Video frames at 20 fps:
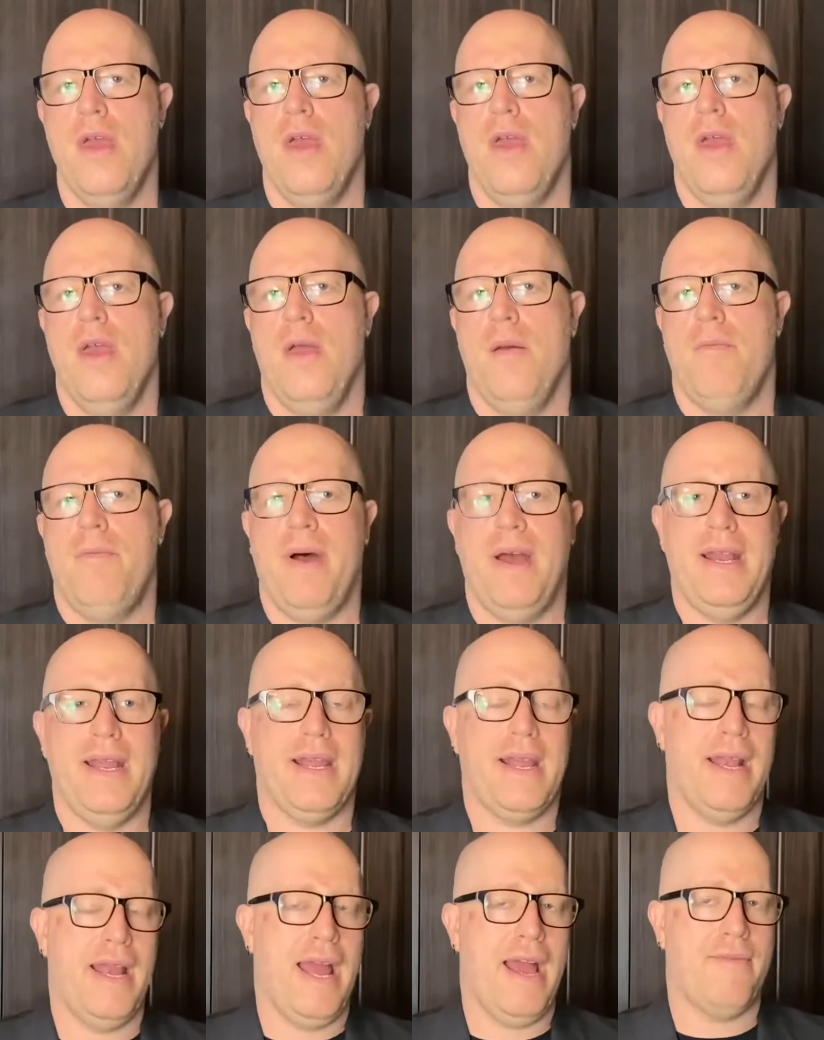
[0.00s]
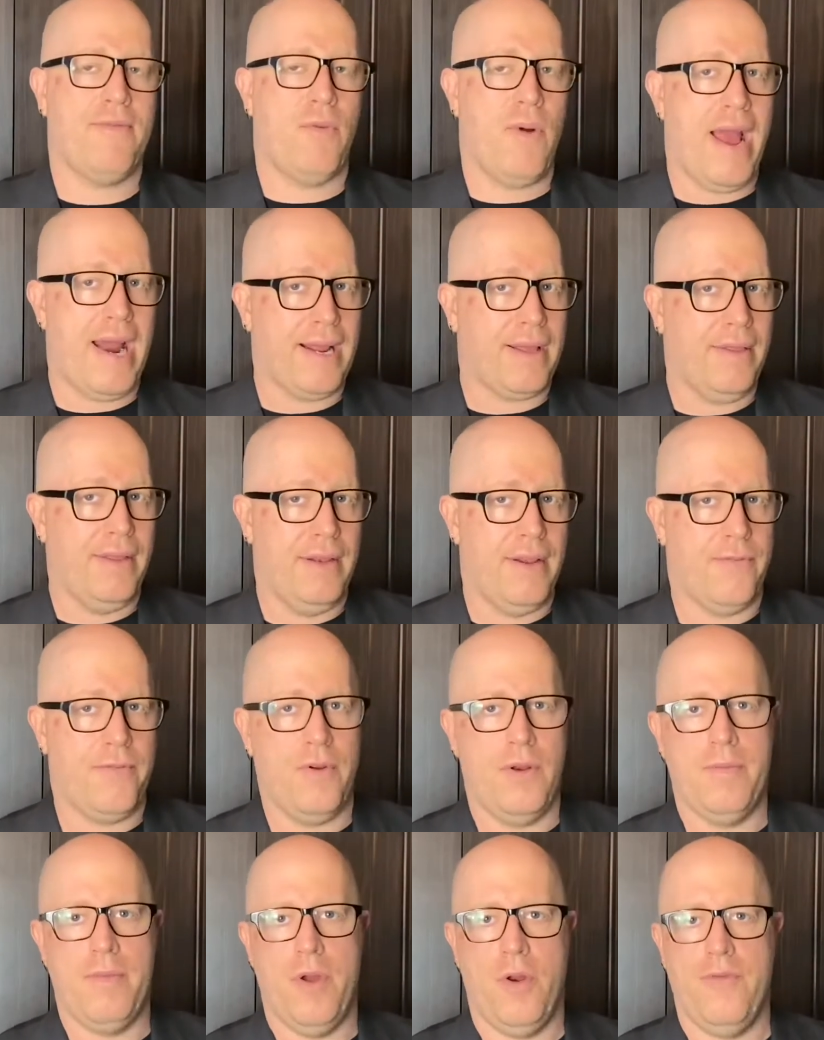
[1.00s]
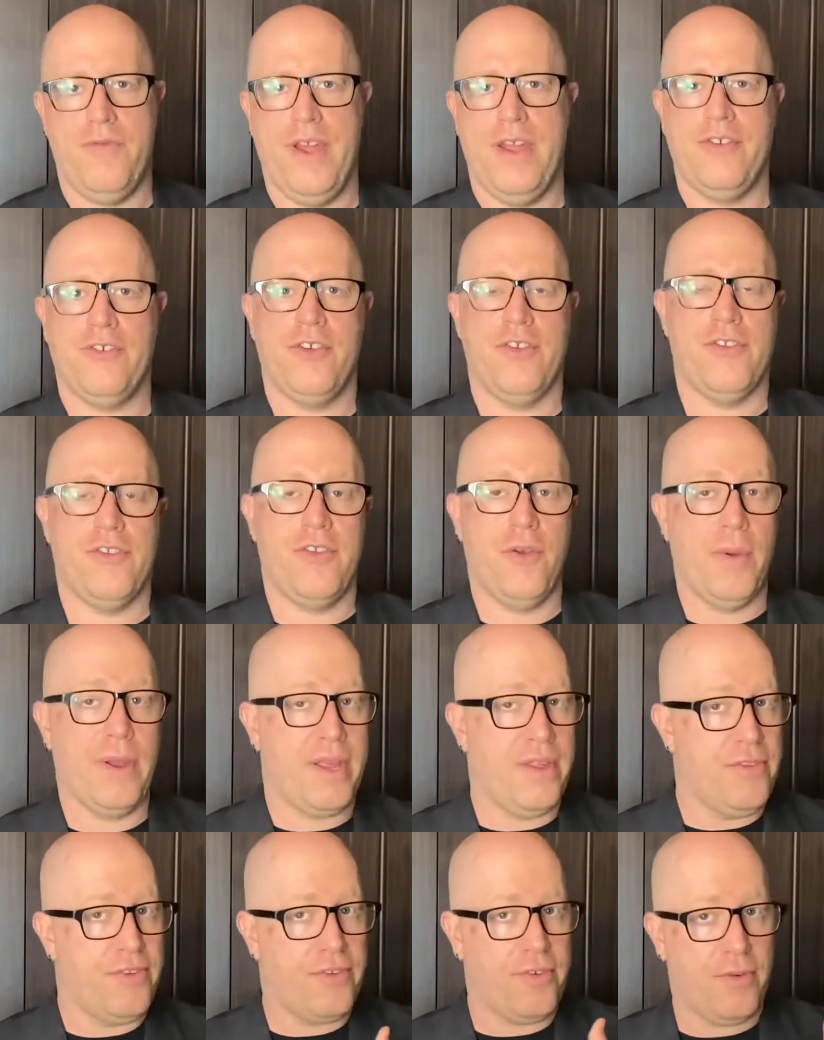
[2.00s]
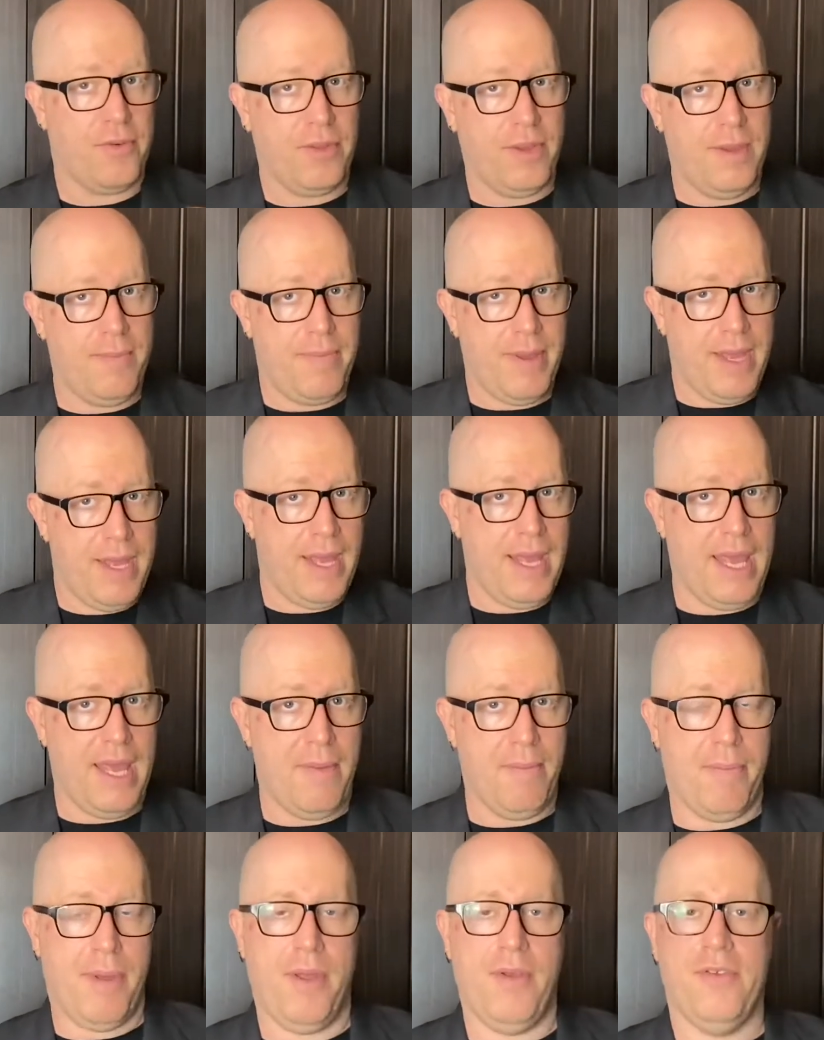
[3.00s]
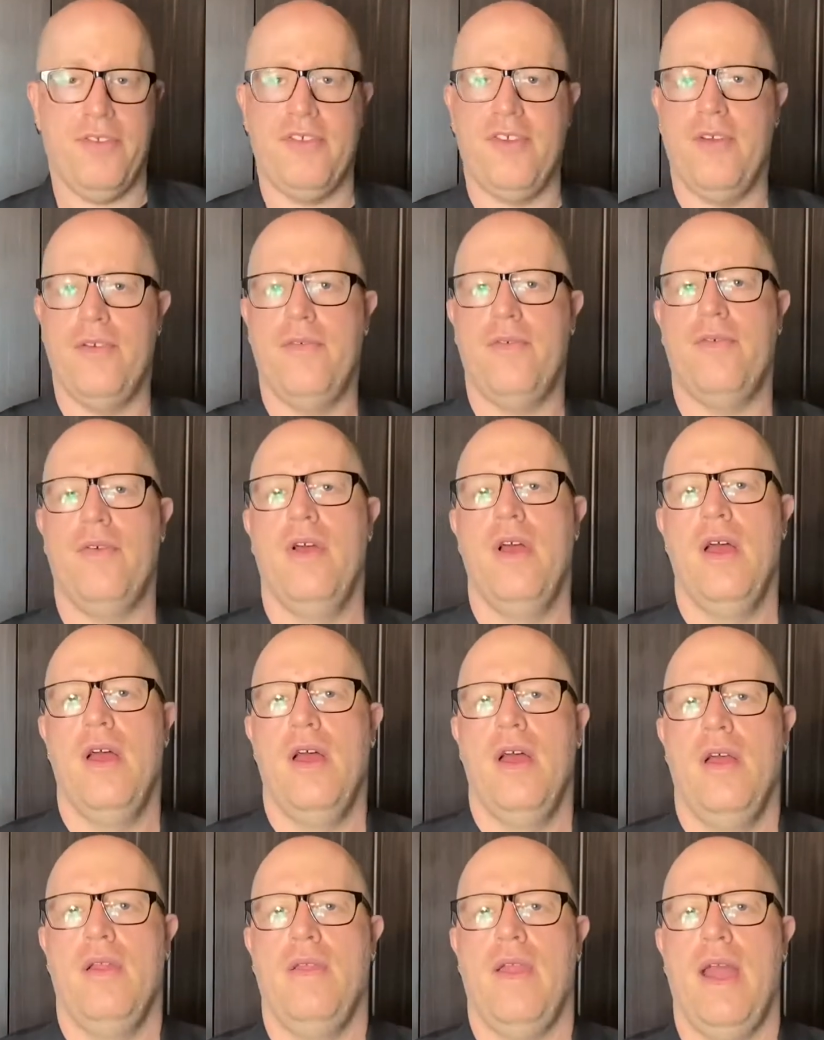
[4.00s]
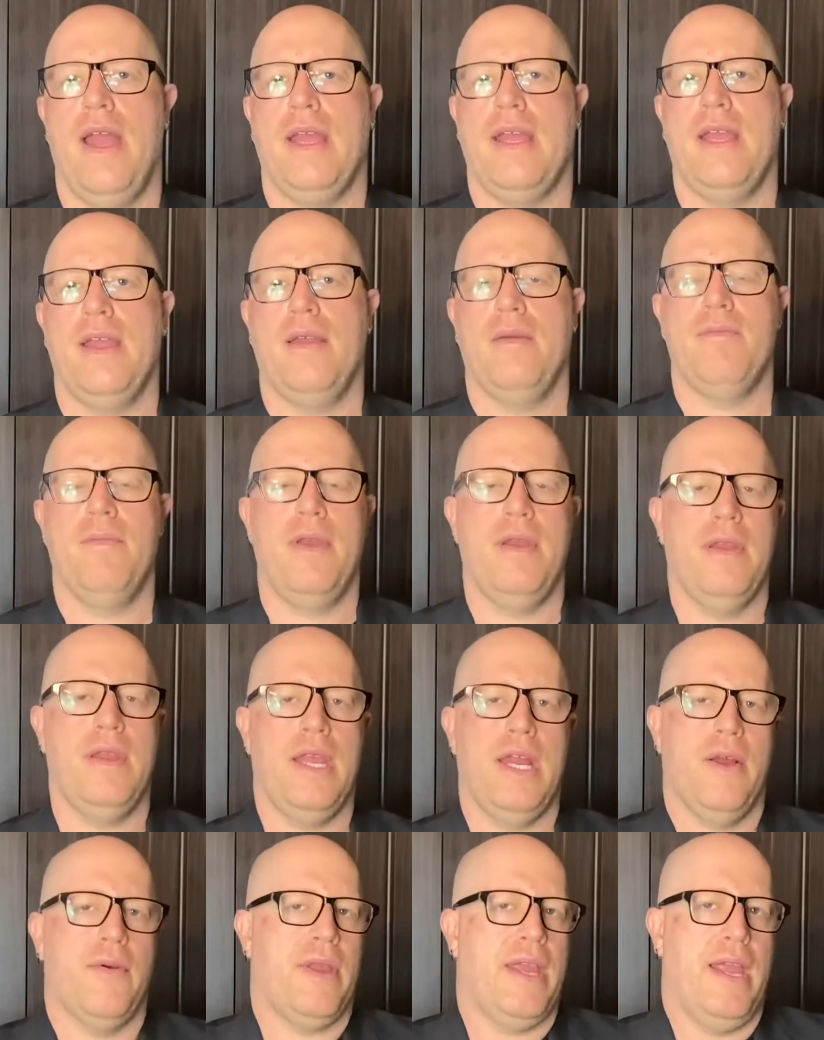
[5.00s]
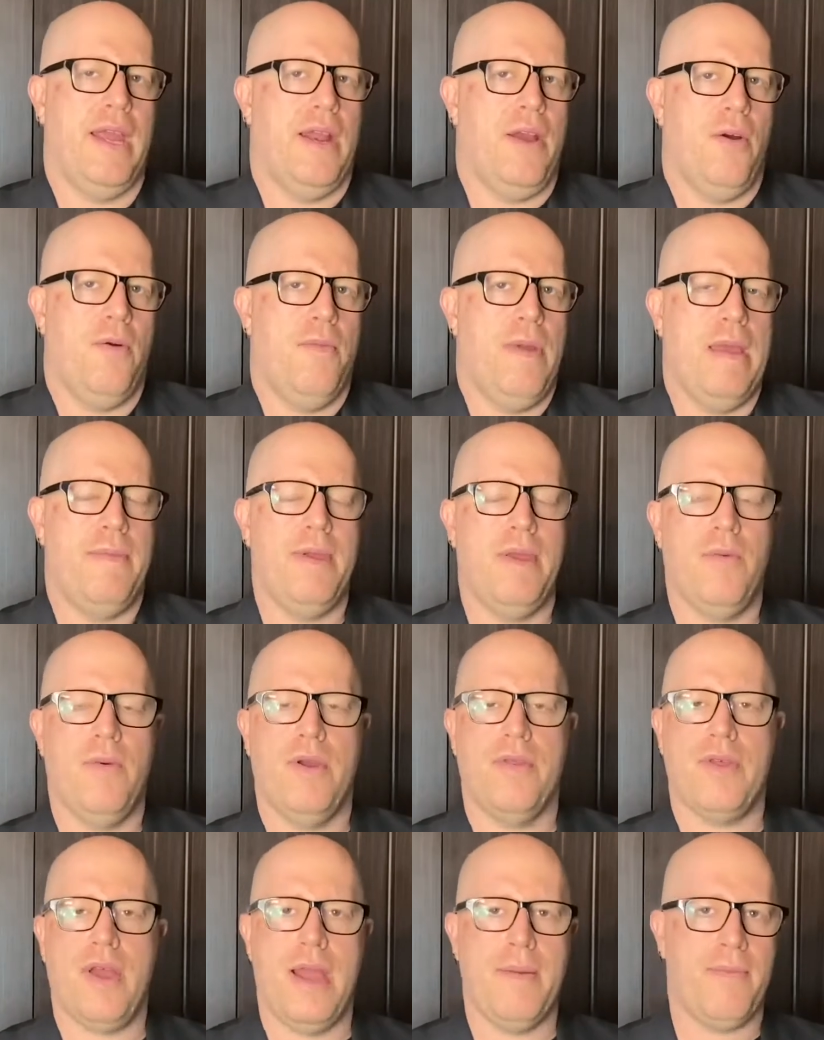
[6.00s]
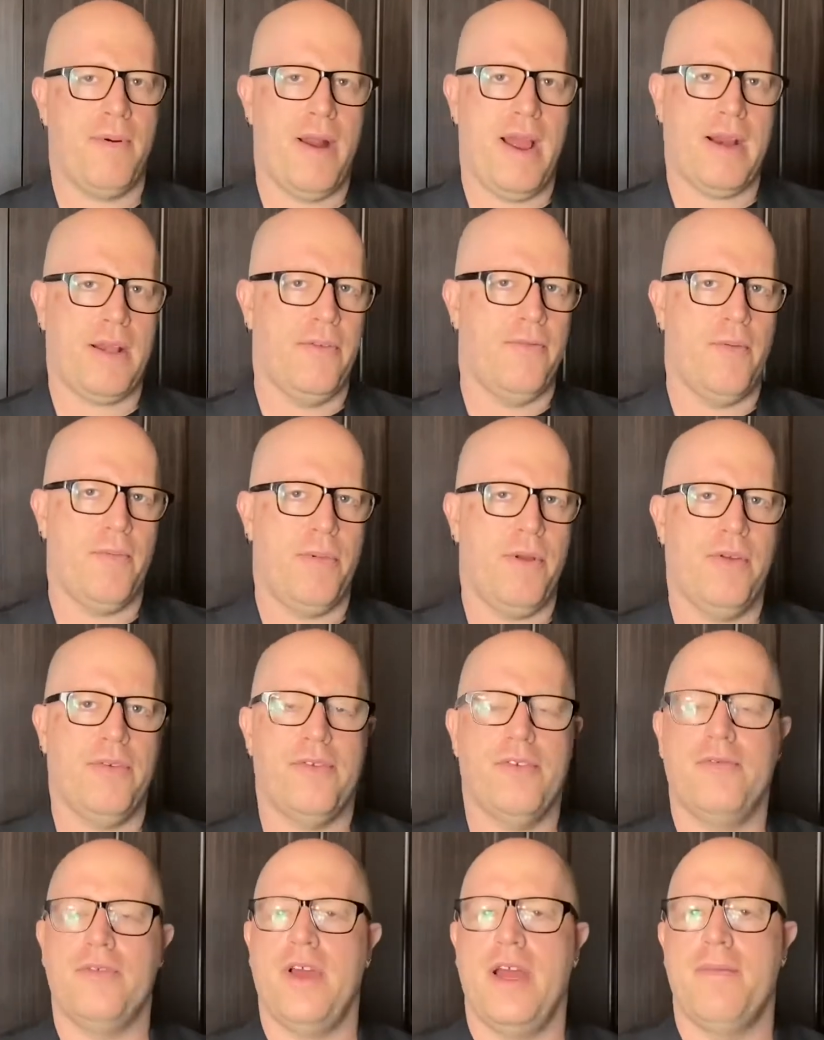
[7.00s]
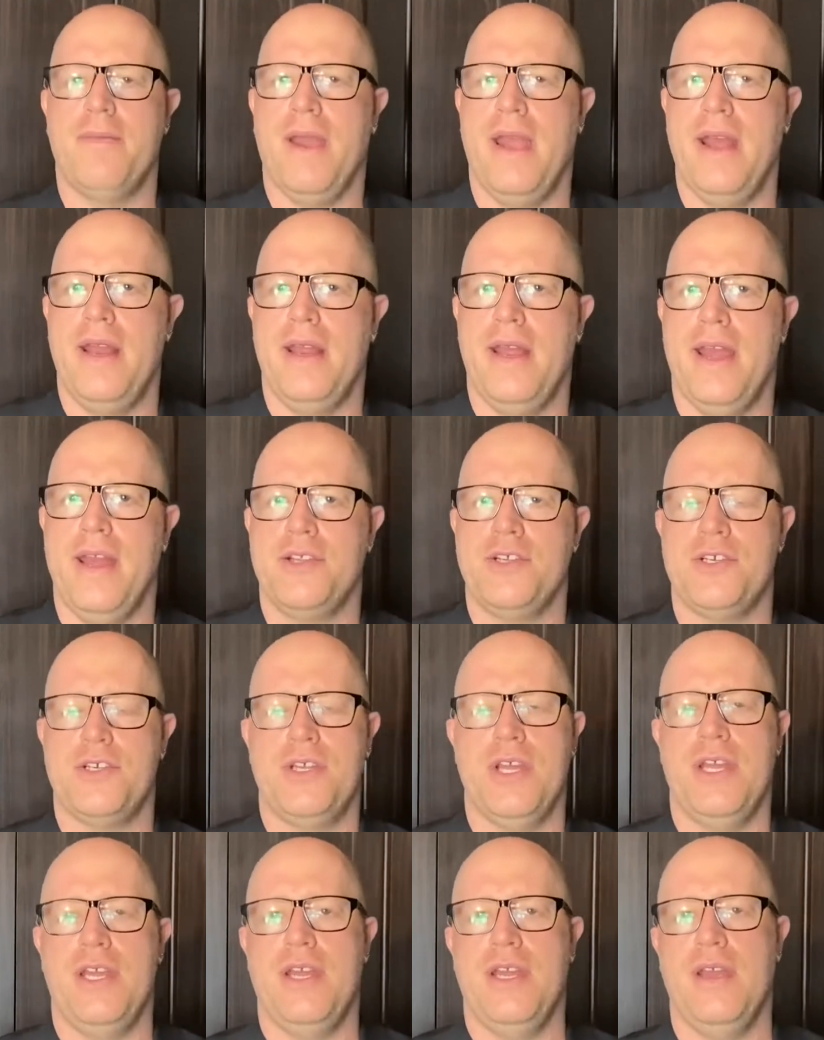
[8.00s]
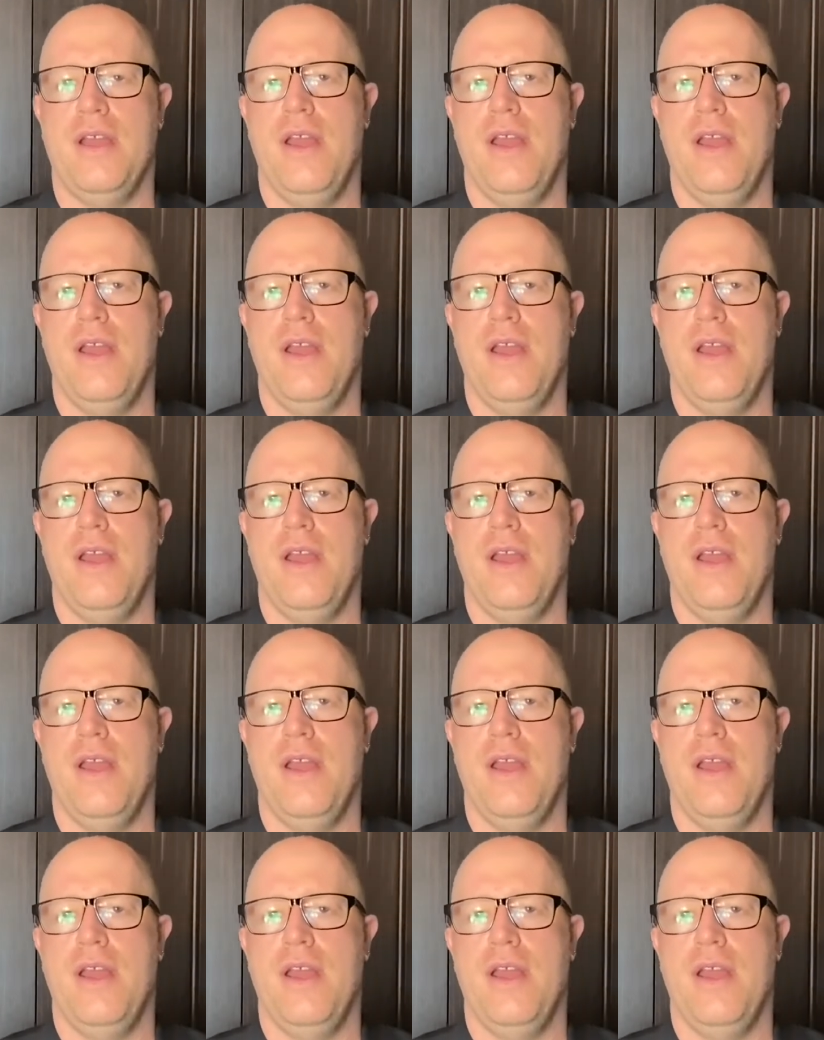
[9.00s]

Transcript: but it can have radically different motivations. So it can certainly be impulsive, like, kiddo maybe with hyperactive impulsive type ADHD,